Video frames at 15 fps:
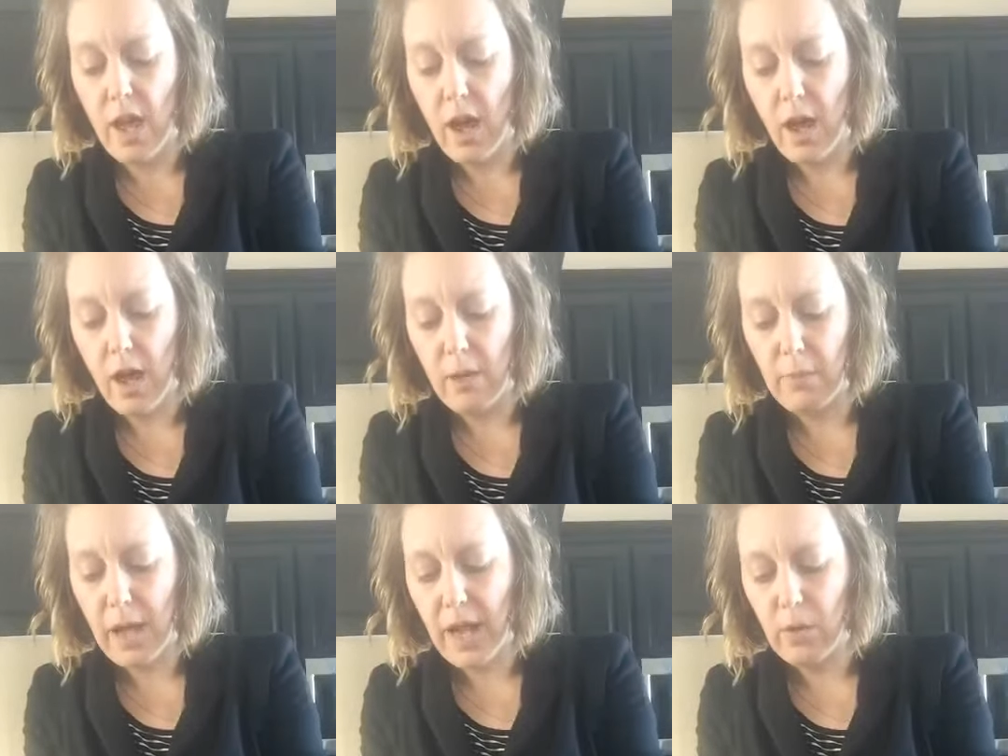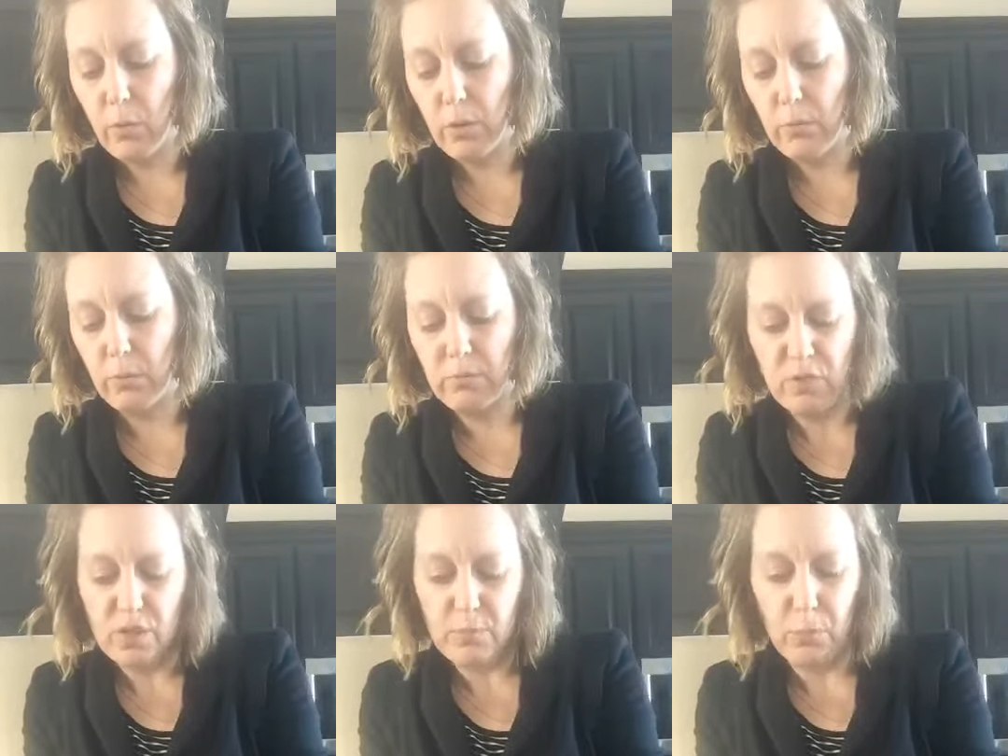I
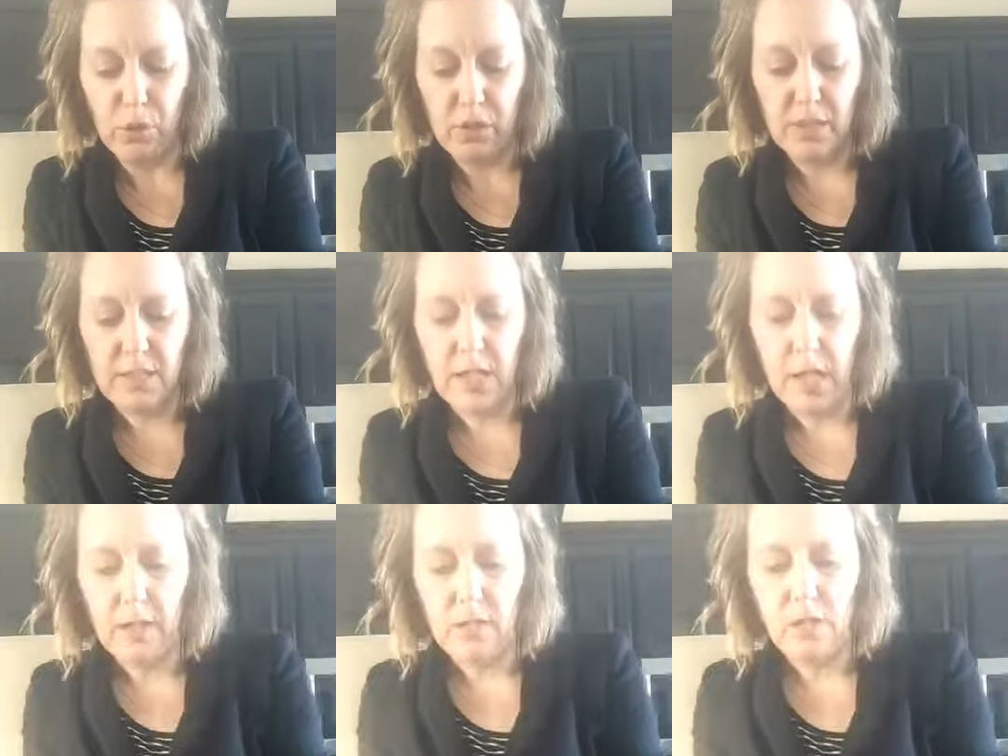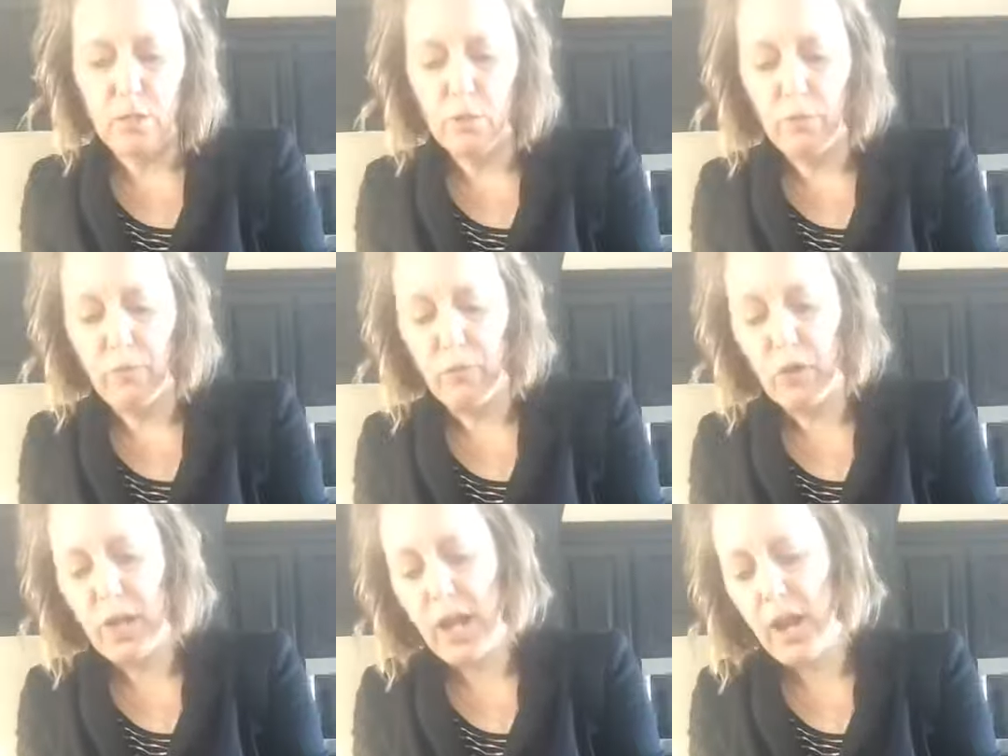will just put this on a 2
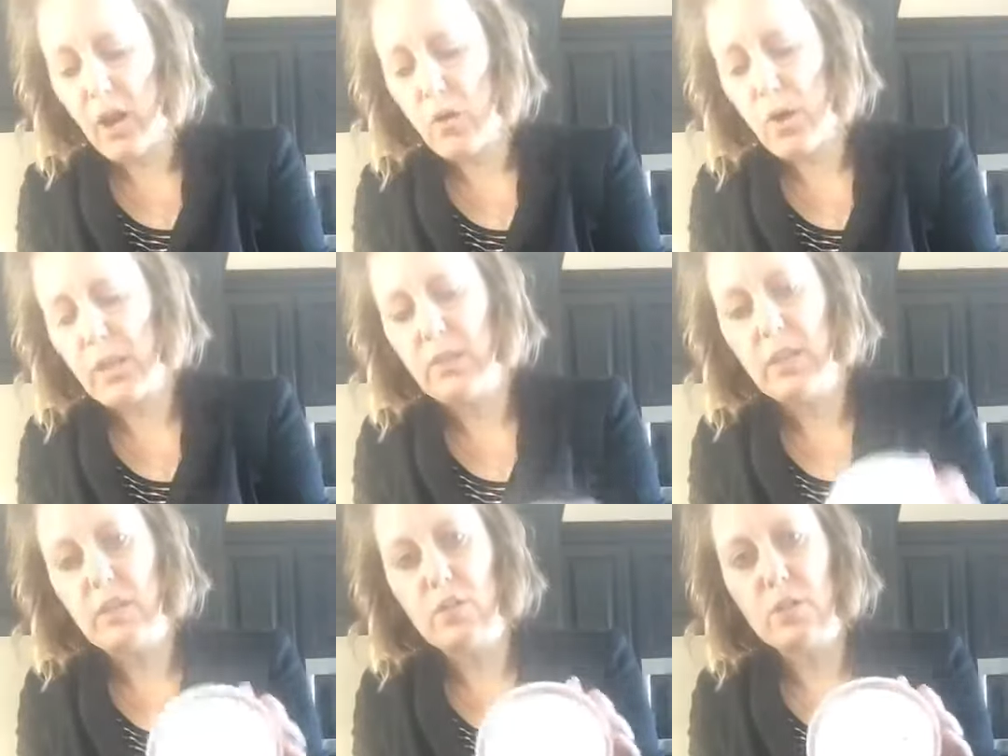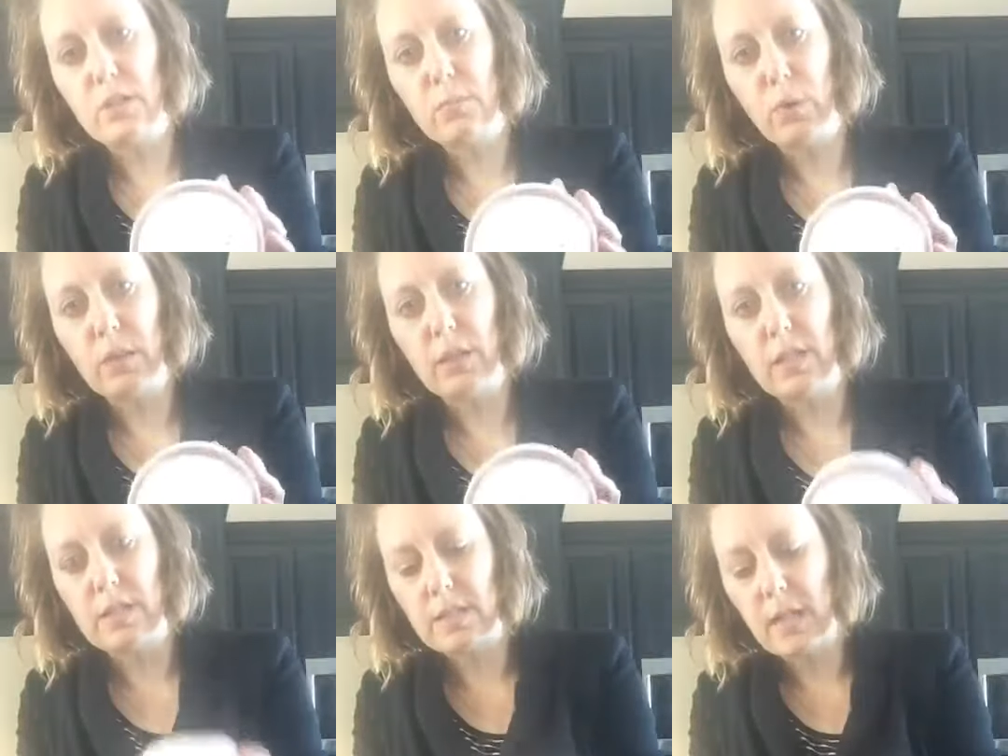for now, and then you just
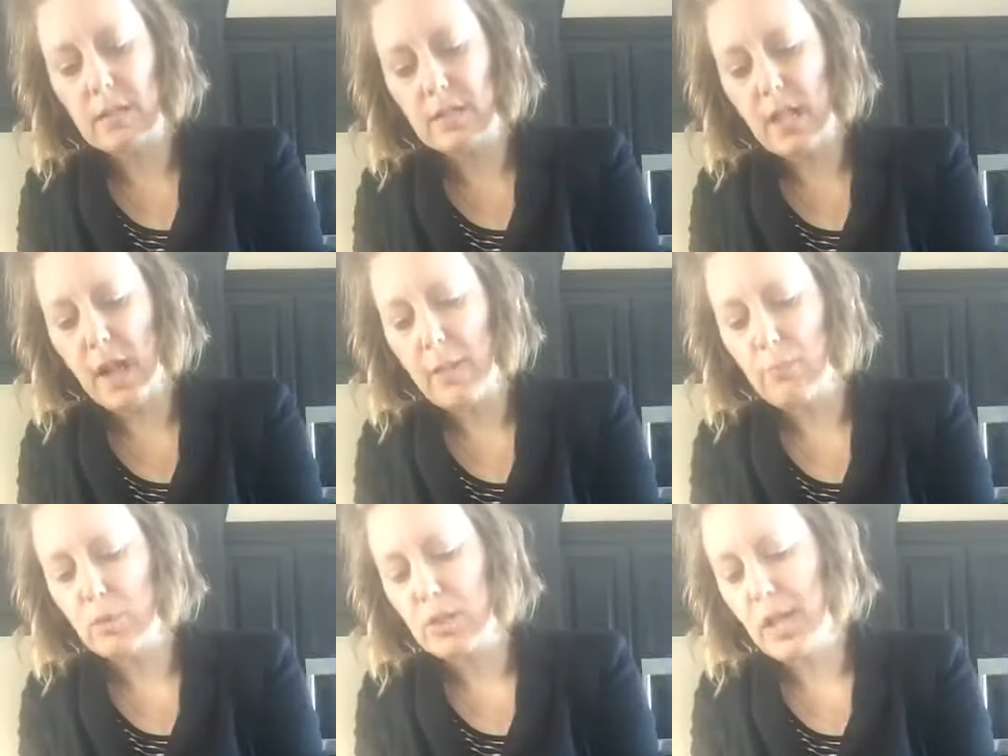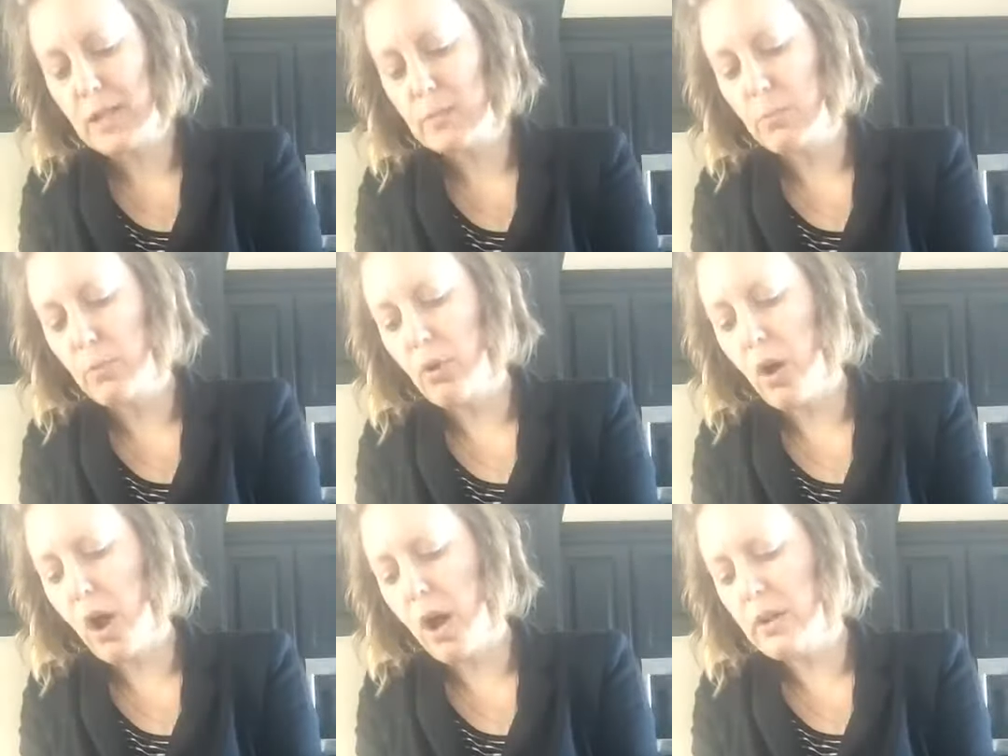put this on top, which has
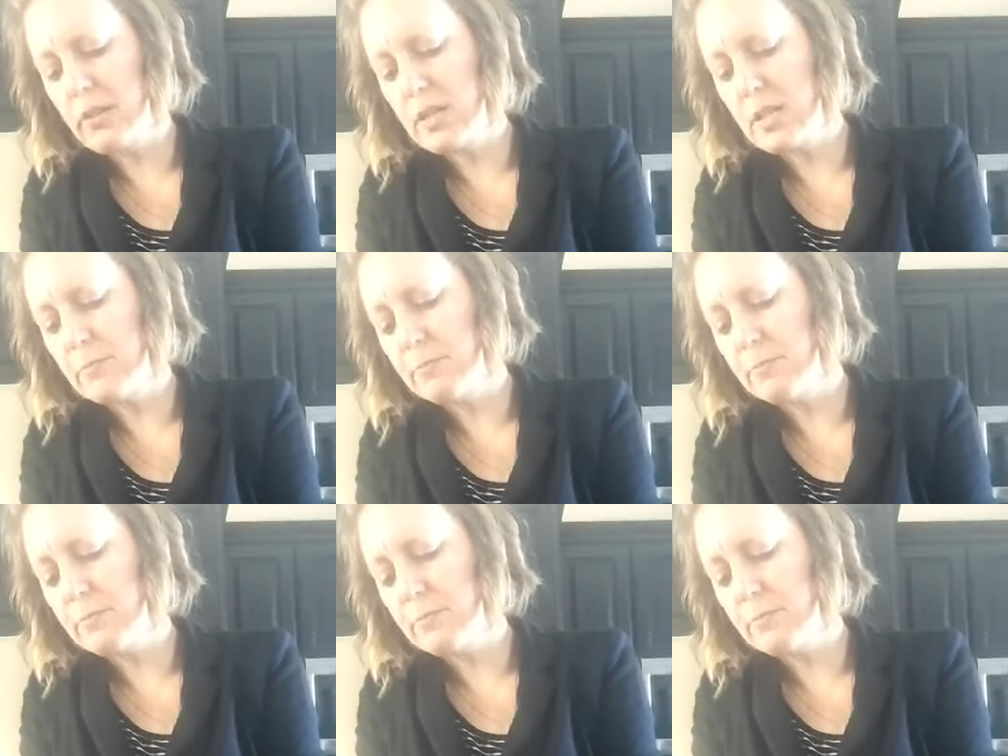prongs,